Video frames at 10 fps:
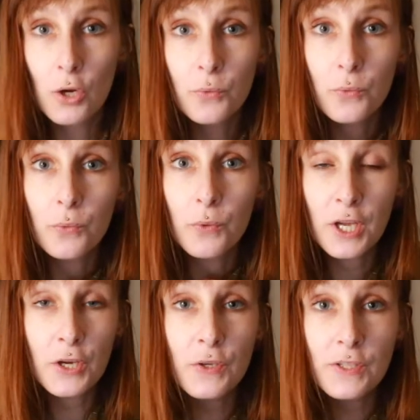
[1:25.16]

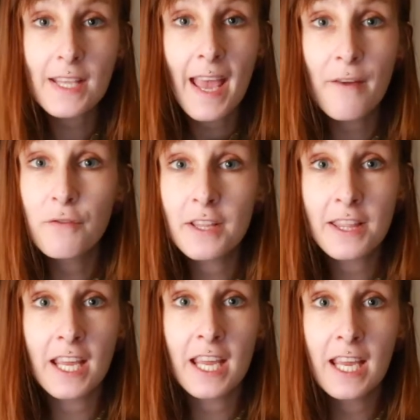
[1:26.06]
Reuse
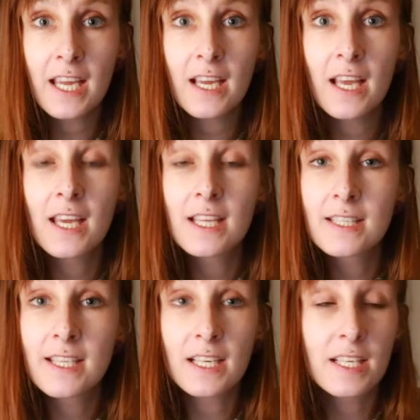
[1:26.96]
everything
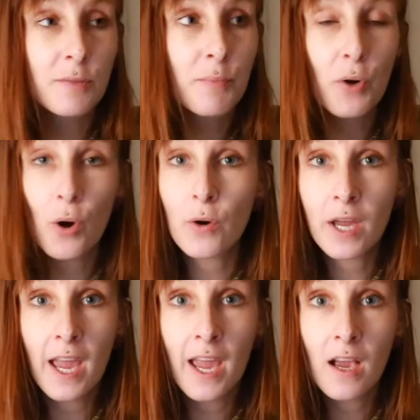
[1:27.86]
till it's
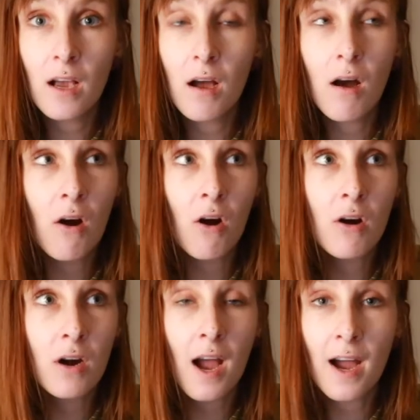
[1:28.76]
broken
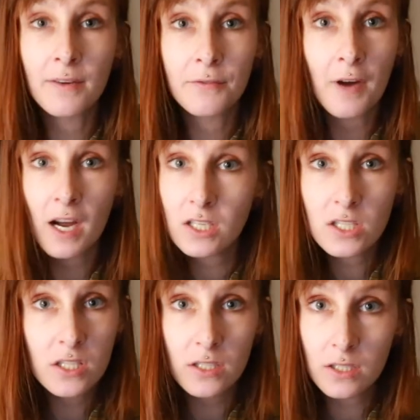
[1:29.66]
or
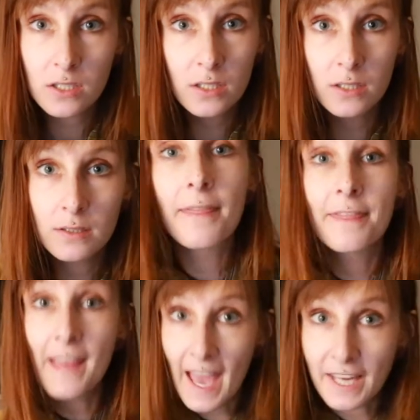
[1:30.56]
unfunctional,
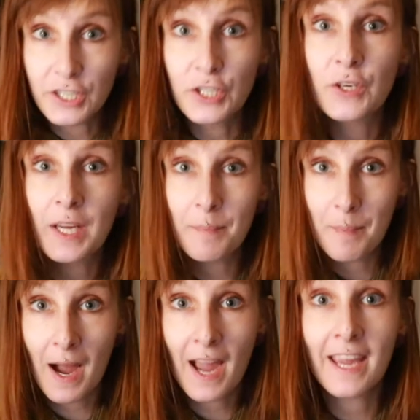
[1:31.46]
then you can
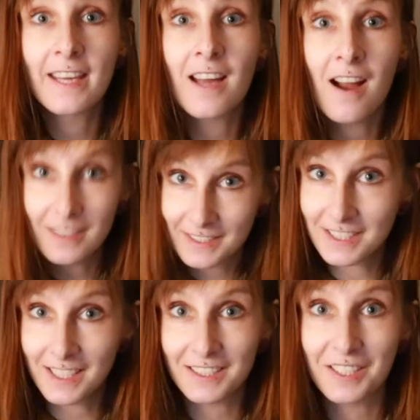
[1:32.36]
buy an
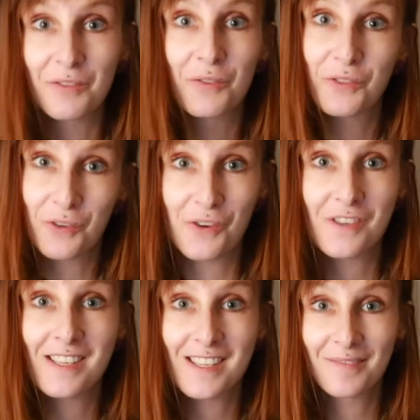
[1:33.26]
alternative, of
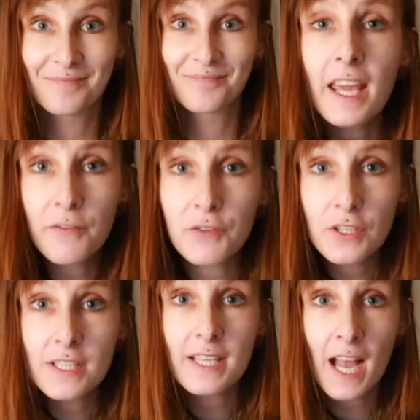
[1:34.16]
course. If you
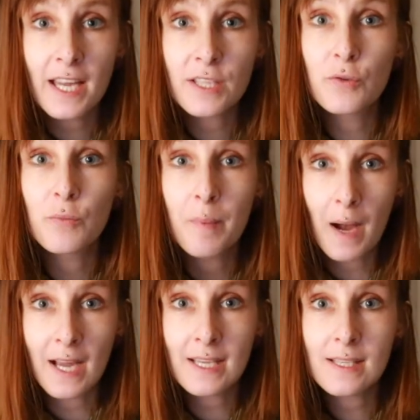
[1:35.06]
decide to
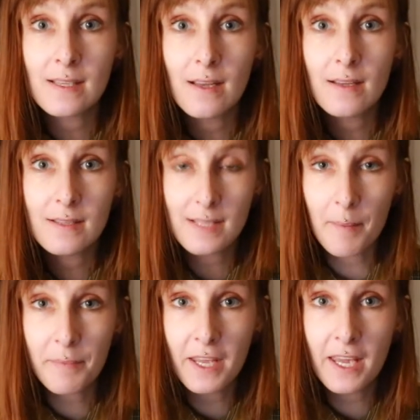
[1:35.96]
buy
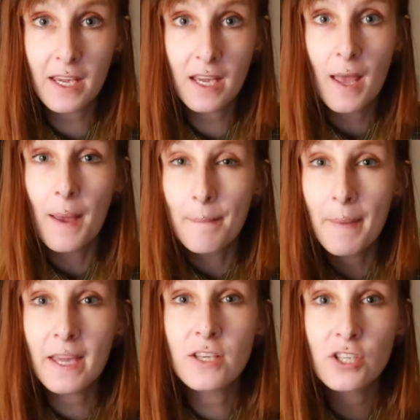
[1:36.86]
something,
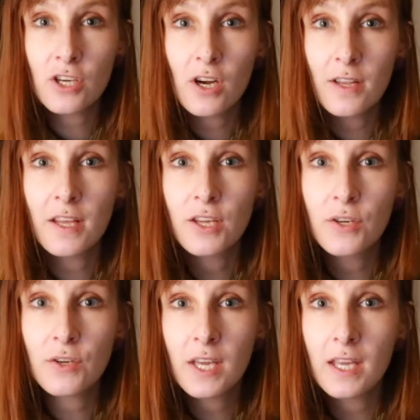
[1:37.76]
make sure that
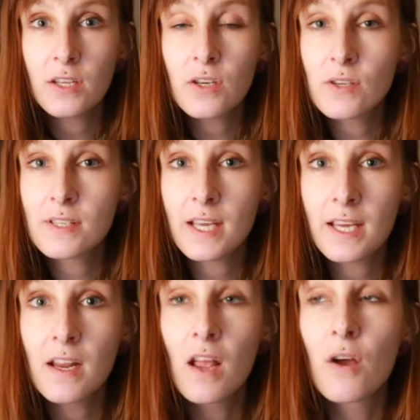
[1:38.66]
you can use
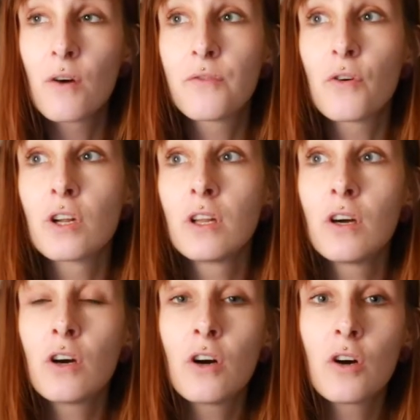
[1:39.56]
it for a
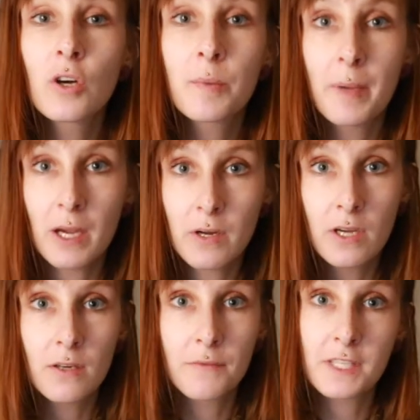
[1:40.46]
long
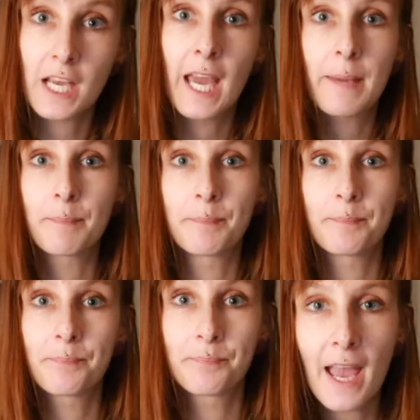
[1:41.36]
period of time
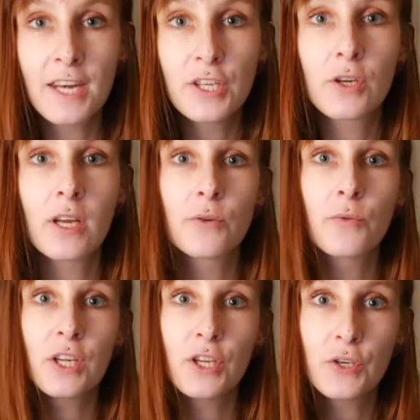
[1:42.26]
and you can
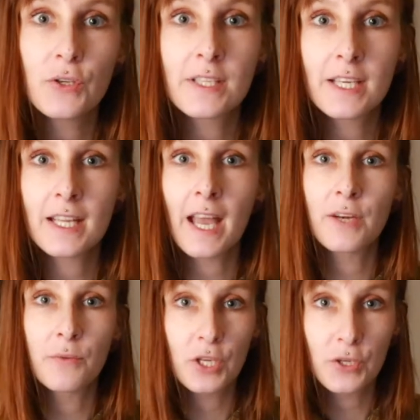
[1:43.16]
reuse it
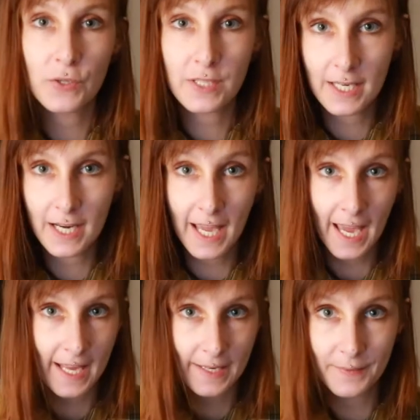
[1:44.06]
and reuse it
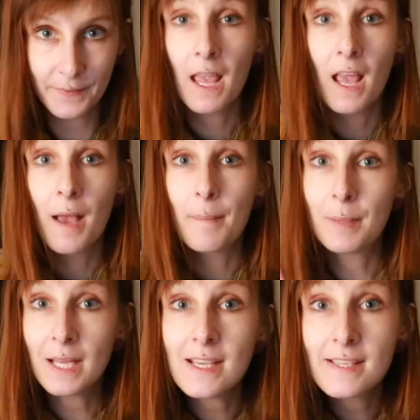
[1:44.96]
again.
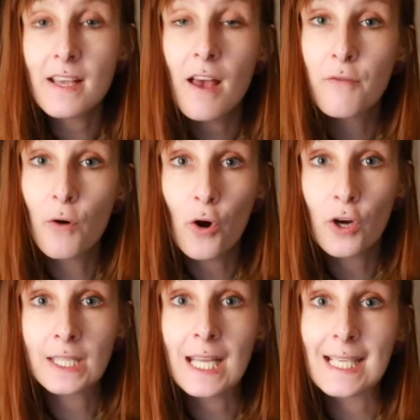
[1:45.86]
Please
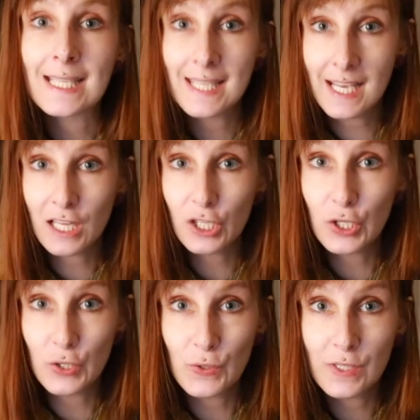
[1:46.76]
avoid
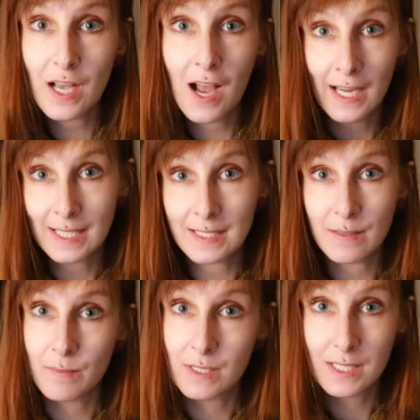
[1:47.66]
single-use
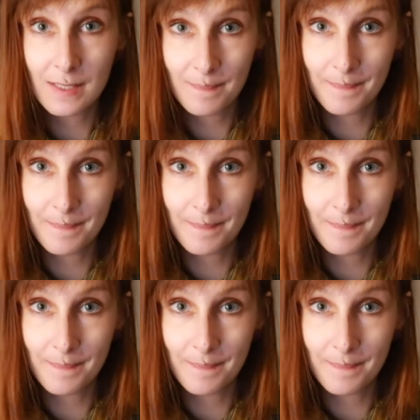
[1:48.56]
items.